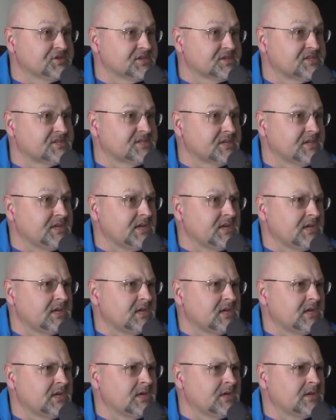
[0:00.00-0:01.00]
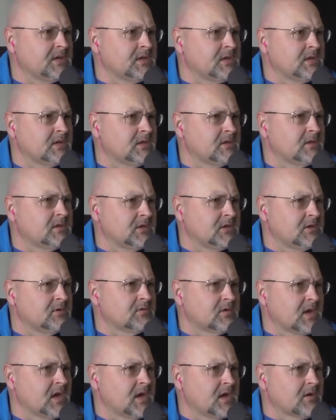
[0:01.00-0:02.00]
a city in the
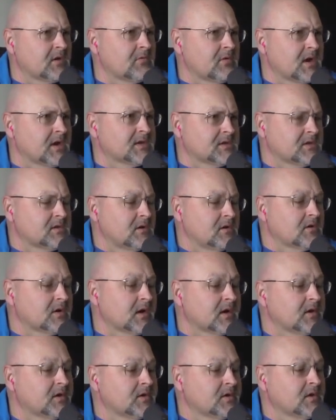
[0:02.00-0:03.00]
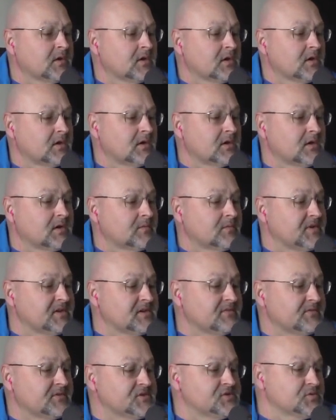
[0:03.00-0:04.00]
UK, correct? yes, sir. Okay um,
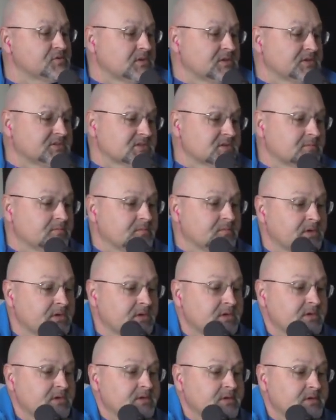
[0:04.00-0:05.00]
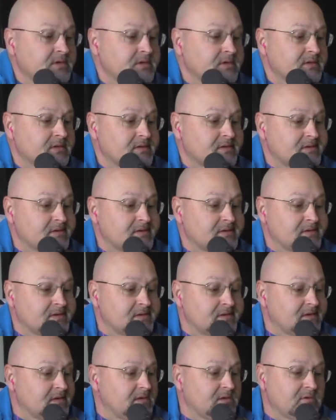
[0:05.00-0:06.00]
individualism.
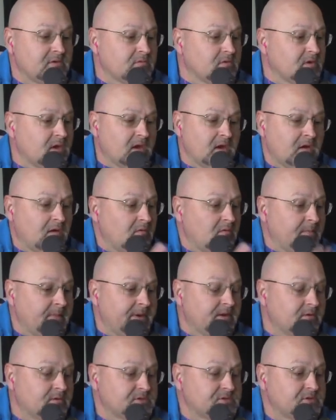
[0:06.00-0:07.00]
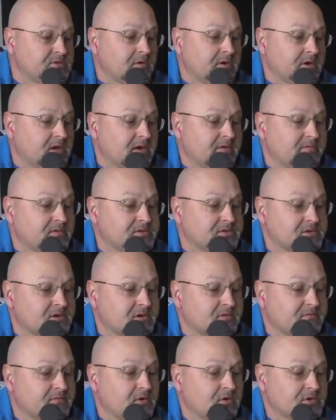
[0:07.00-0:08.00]
Uh, you all my notes you already covered, sir.
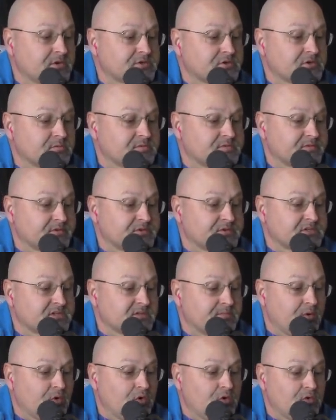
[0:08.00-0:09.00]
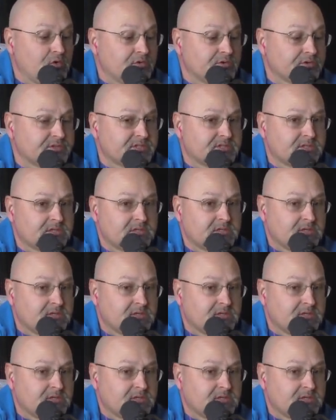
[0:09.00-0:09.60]
Focus groups versus the polls.